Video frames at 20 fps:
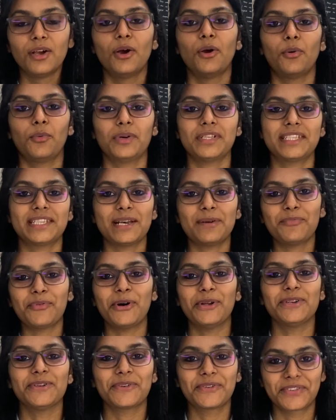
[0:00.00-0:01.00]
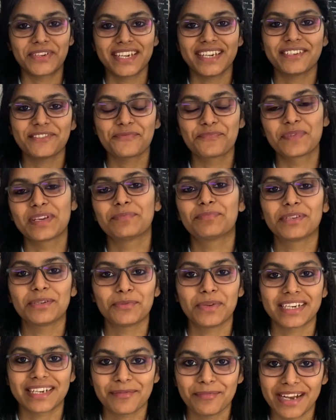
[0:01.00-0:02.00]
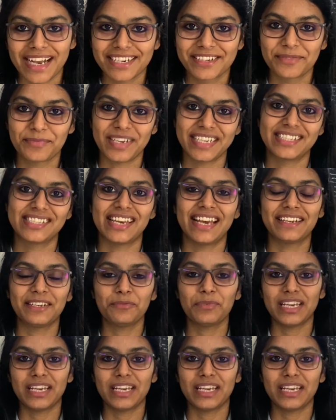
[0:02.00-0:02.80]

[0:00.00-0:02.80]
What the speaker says: What's up all you creative people, welcome back to my channel.